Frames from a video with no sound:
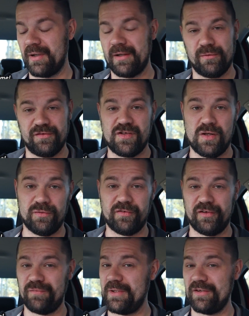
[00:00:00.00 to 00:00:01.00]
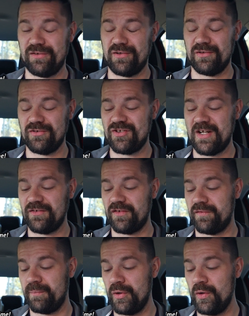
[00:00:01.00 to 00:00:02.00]
but it was useless because you couldn't change
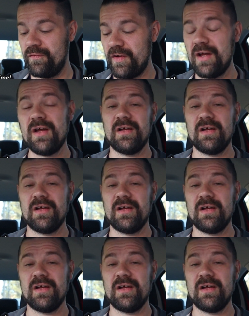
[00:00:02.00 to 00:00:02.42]
its move,